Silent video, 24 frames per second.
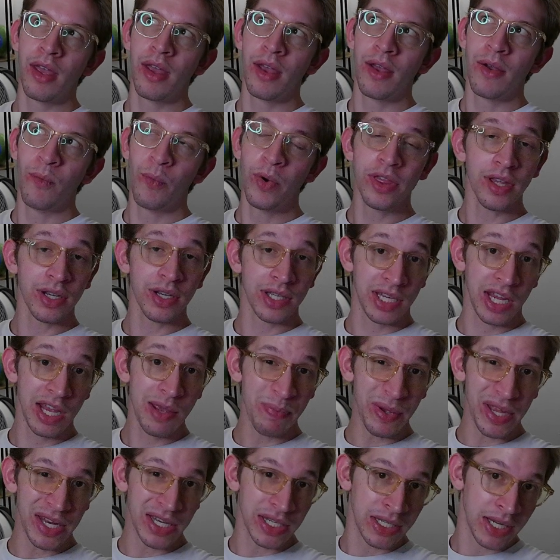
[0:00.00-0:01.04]
with a tip
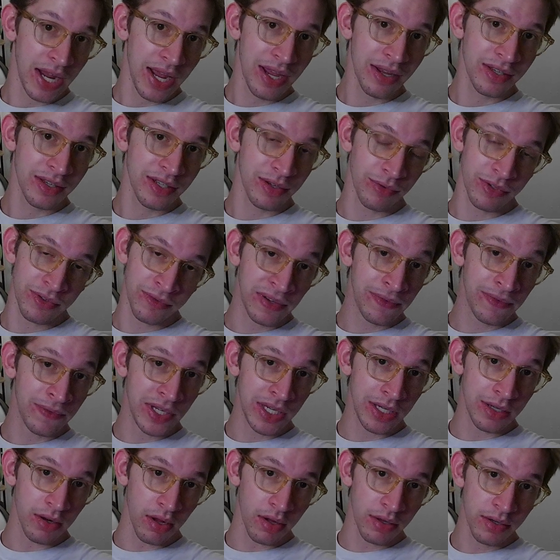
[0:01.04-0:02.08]
and tax, it was
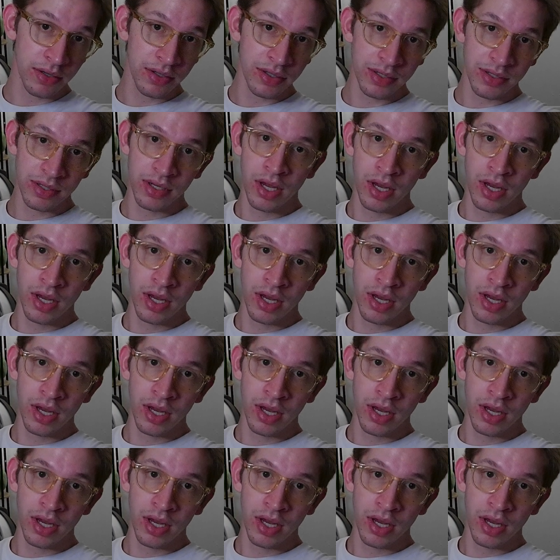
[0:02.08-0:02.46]
$15.